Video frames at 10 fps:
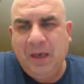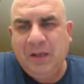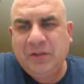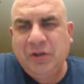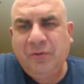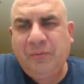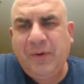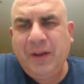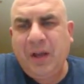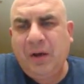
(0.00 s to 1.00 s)
So if
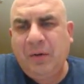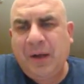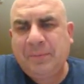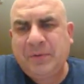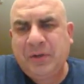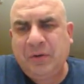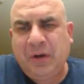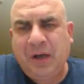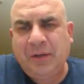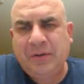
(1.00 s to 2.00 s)
we go up
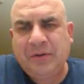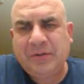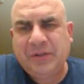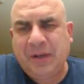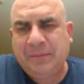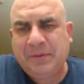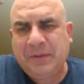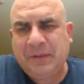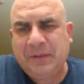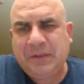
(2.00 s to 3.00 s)
to other
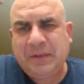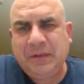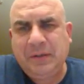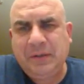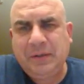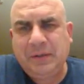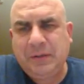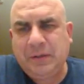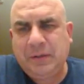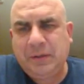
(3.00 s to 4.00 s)
substances,